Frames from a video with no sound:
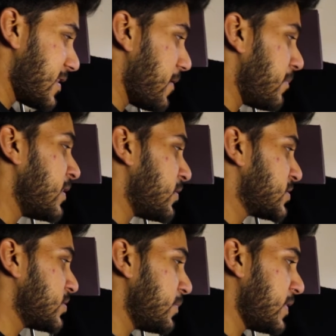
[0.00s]
there are
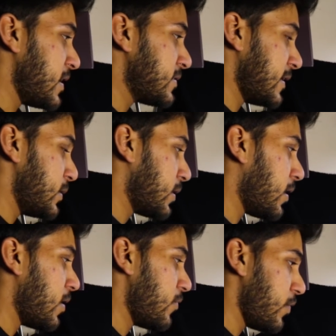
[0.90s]
some things that you
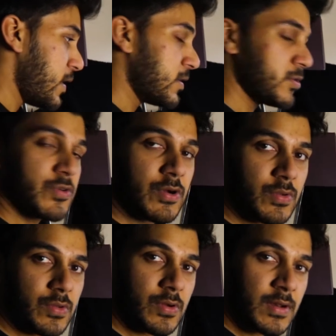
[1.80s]
can't really
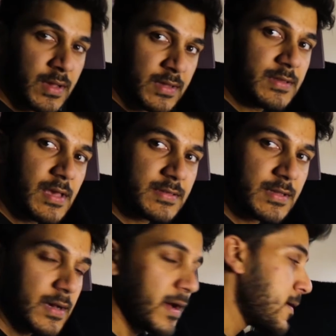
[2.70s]
control, unlike a
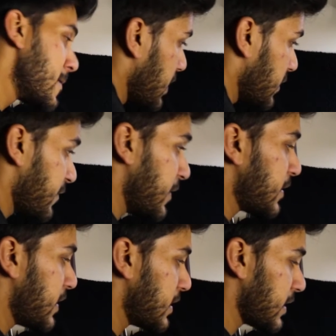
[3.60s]
DSLR. The
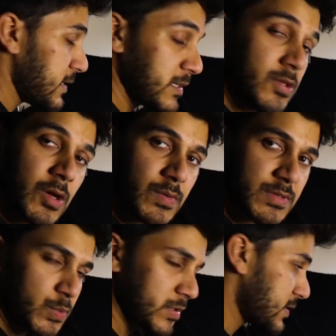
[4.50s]
first thing that I did
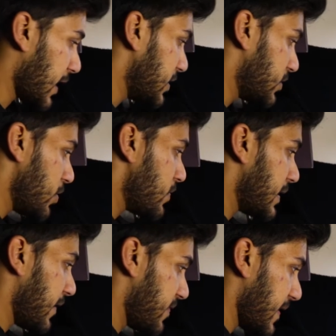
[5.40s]
notice was I don't
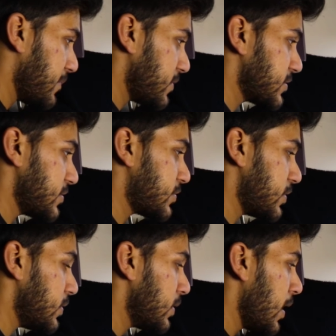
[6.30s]
really have that much
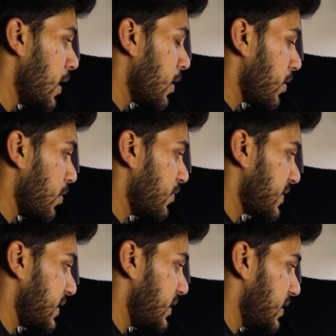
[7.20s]
control over
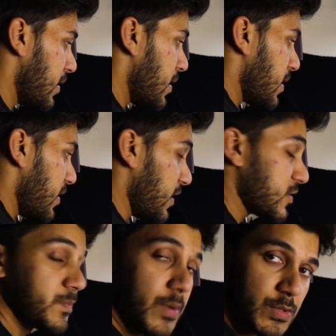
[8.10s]
the
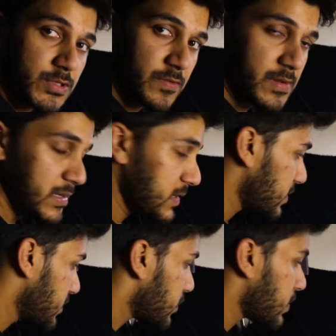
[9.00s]
exposure really.
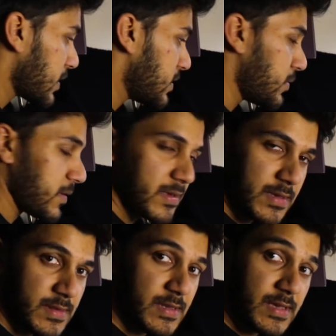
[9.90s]
Unlike
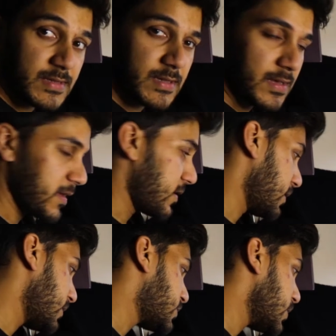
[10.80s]
the DSLR, you can
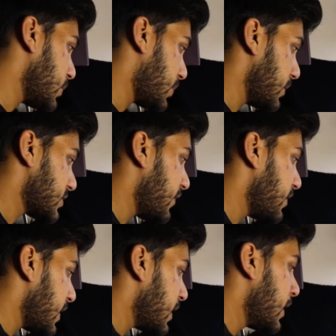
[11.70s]
control pretty much
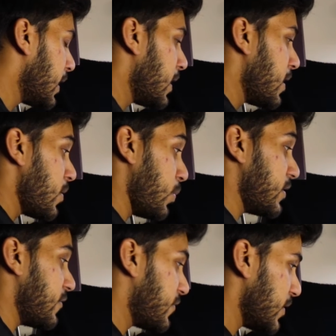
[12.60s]
everything. With
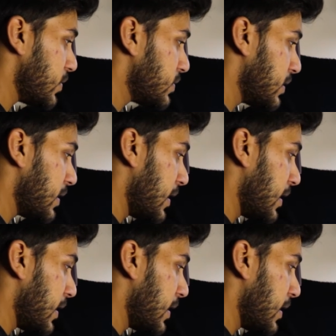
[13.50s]
your phone,